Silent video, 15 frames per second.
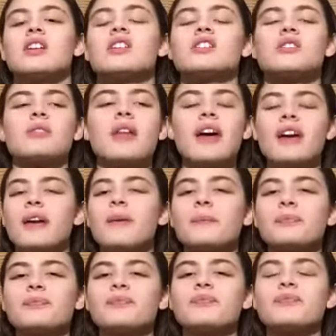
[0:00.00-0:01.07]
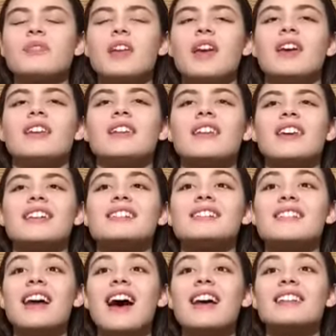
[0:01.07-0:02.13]
So, like, and it's
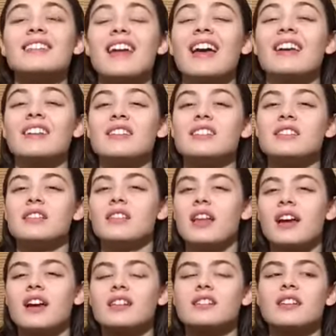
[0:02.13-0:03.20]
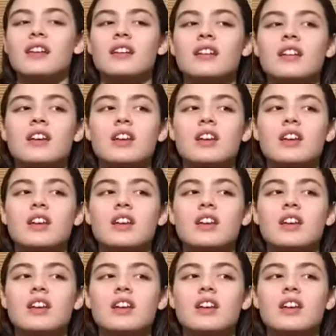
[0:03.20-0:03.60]
not that easy, like I said.